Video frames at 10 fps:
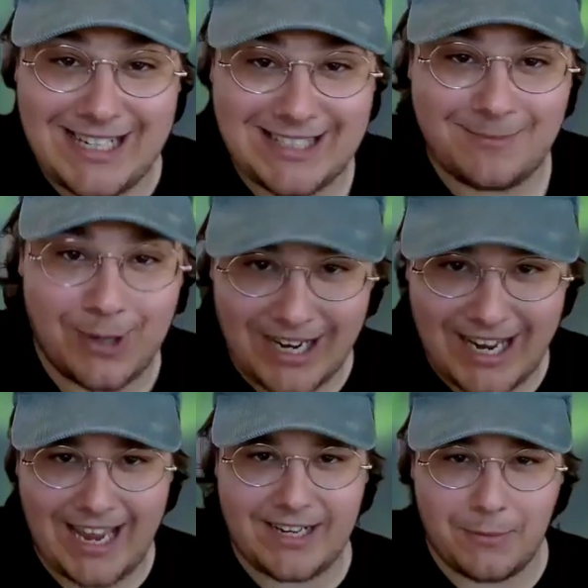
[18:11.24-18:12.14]
ticked in my
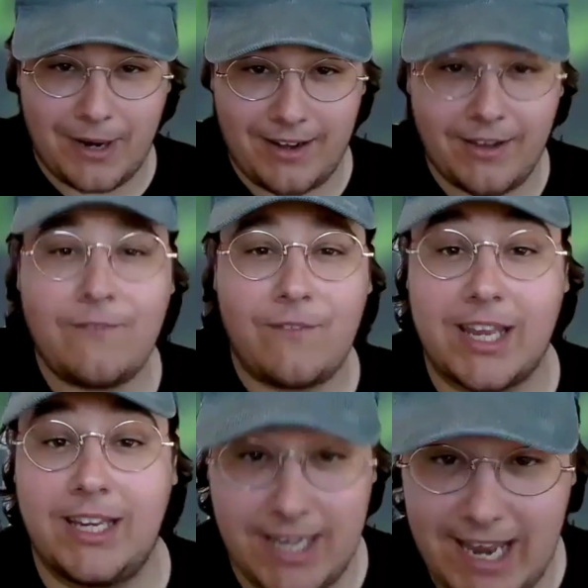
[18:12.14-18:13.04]
head. I went,
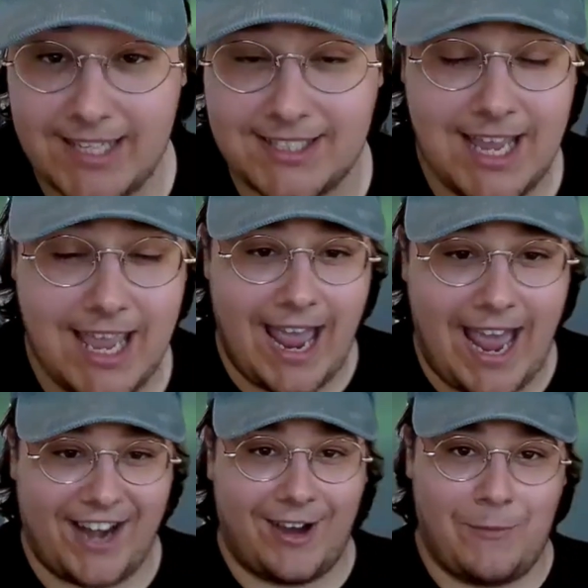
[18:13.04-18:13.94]
fucking yes.
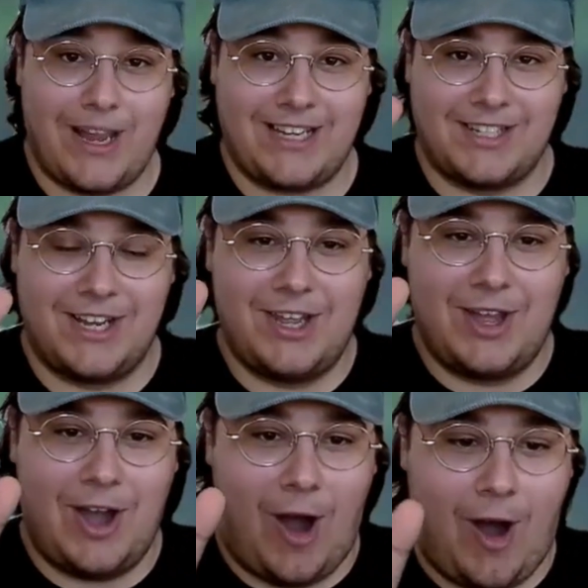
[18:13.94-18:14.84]
And I went
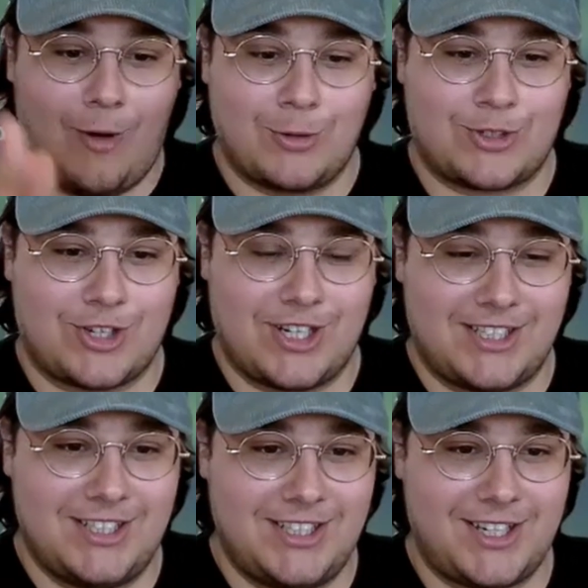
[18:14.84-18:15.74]

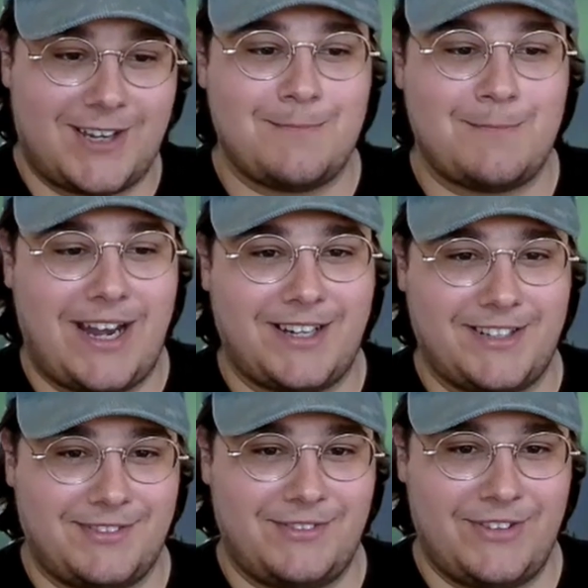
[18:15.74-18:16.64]
ultra
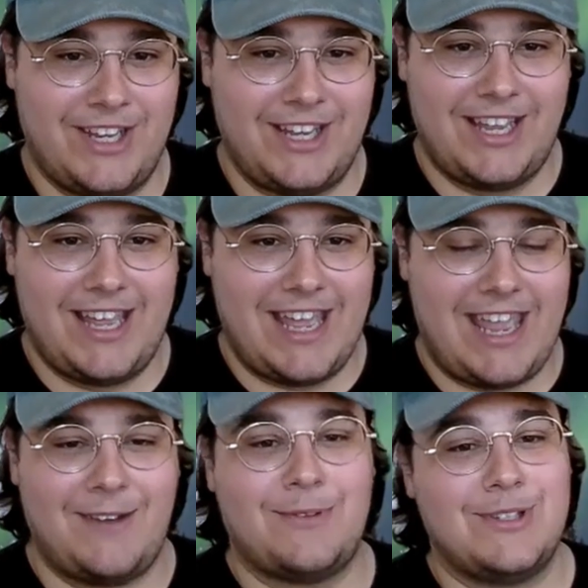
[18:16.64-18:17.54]
competitive.
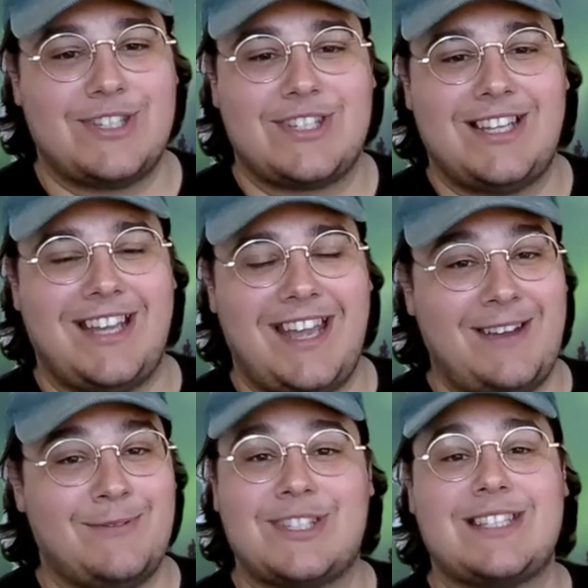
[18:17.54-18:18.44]
It was
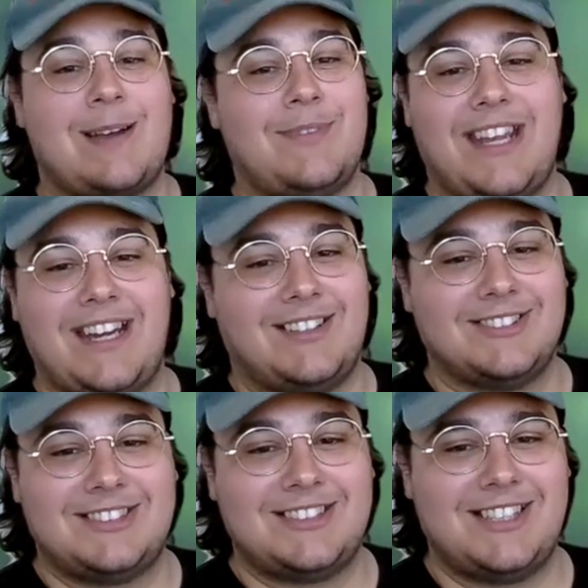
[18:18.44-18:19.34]
something
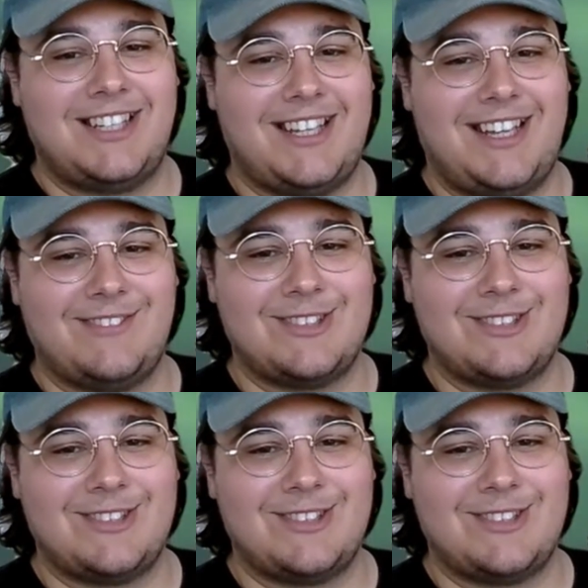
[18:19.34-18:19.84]
else. It